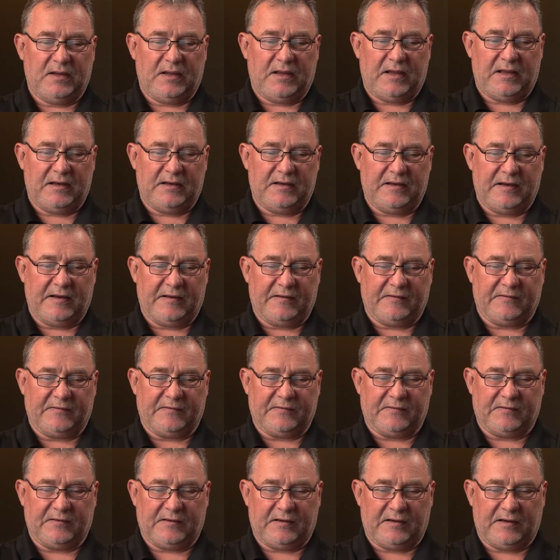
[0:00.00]
And
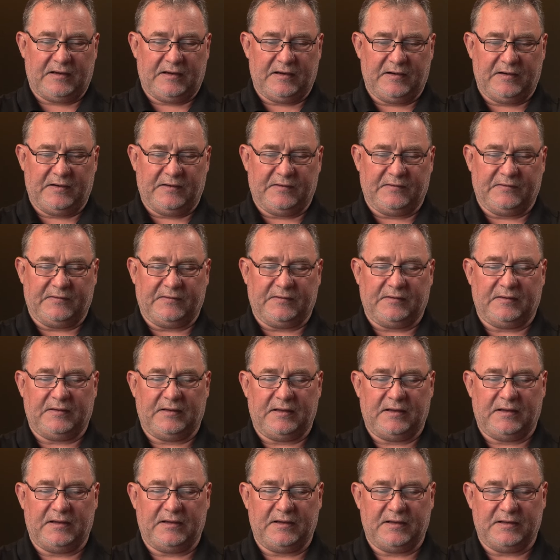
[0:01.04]
yes, here is
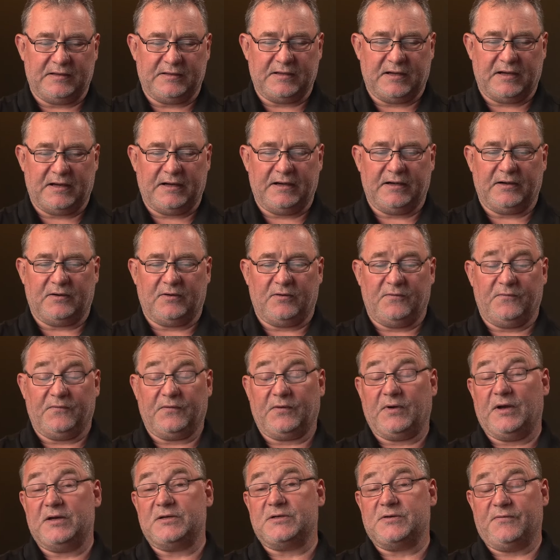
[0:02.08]
the entire
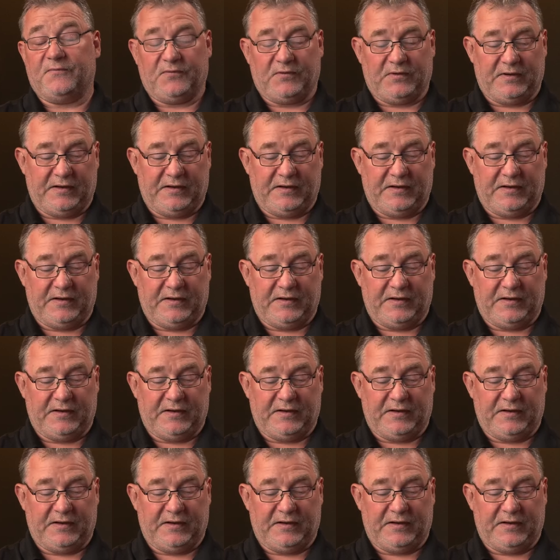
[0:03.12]
configuration for